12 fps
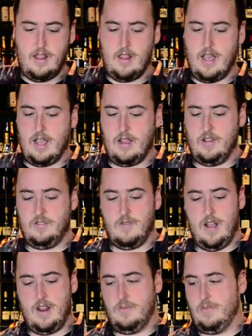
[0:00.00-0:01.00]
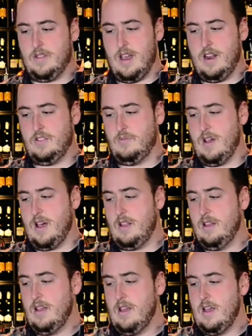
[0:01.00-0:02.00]
That goes right in with that as
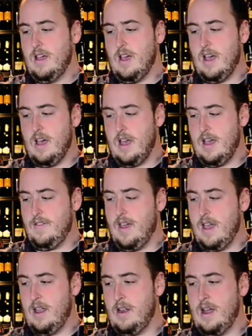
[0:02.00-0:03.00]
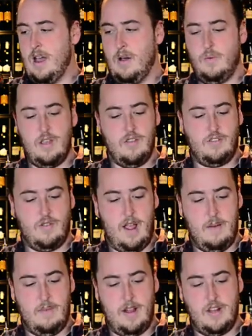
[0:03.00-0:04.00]
well. And then we use
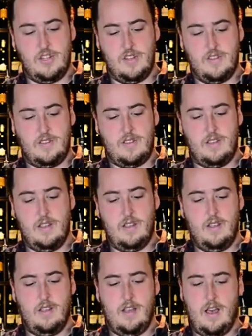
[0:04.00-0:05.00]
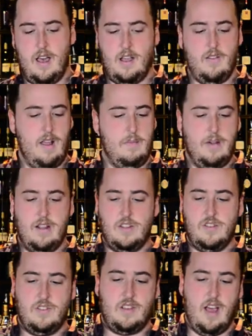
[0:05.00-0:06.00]
cranberry juice. Cranberry
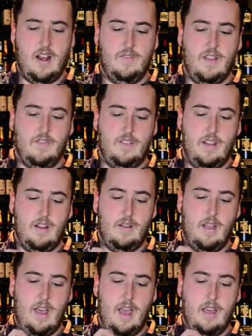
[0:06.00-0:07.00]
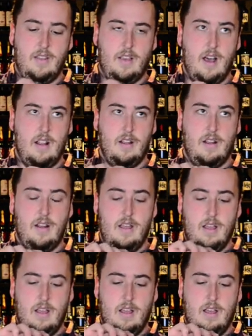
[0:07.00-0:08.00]
juice kind of gives it A, the color,
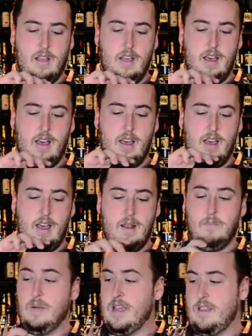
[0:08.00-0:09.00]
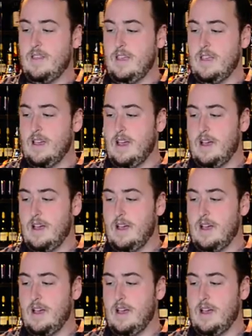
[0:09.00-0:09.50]
and B, B